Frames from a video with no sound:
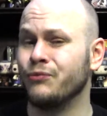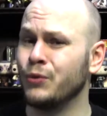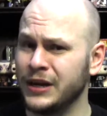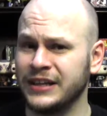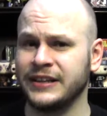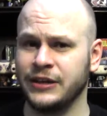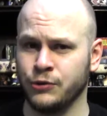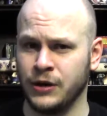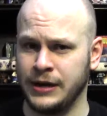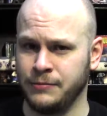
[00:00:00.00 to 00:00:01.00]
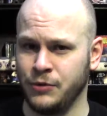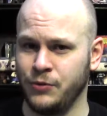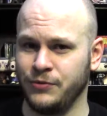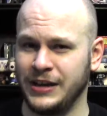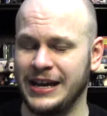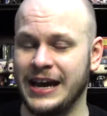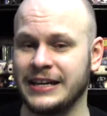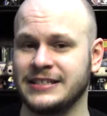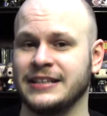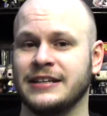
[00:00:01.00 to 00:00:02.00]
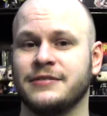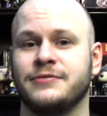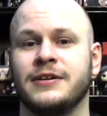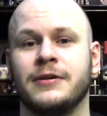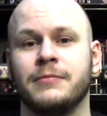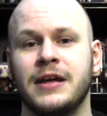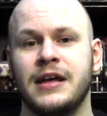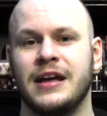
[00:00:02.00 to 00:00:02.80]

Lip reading: Really great movie. Excellent film.